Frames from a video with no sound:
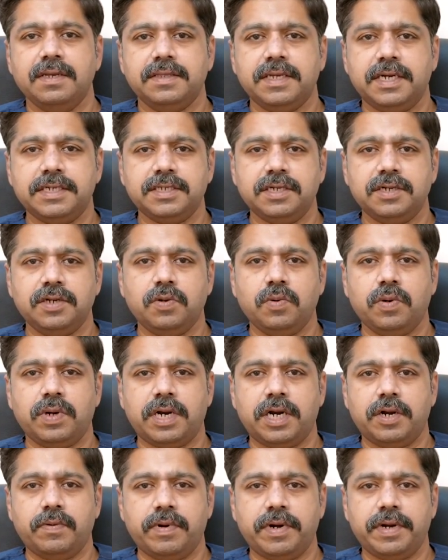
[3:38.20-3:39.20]
That's a newer
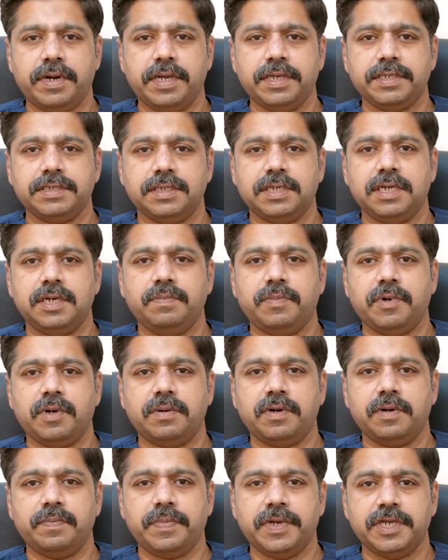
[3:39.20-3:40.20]
advantage in
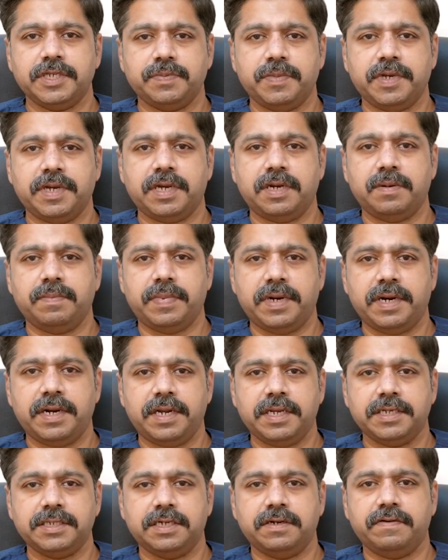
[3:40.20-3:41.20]
permanent pacemaker
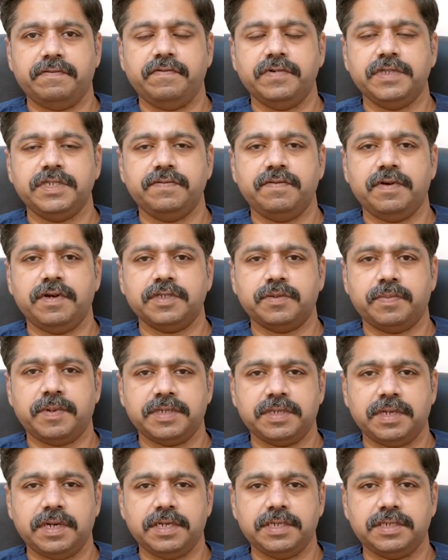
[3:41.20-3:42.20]
implantation, which we are
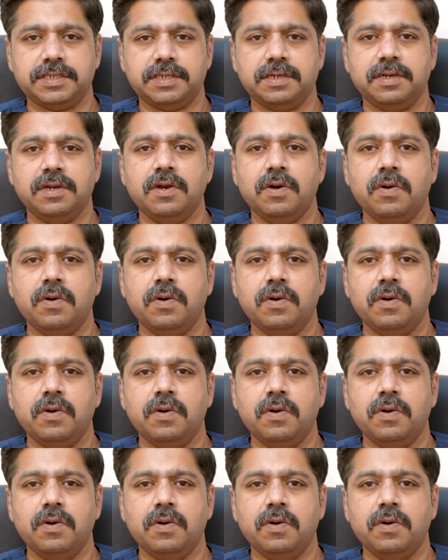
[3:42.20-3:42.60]
specialist,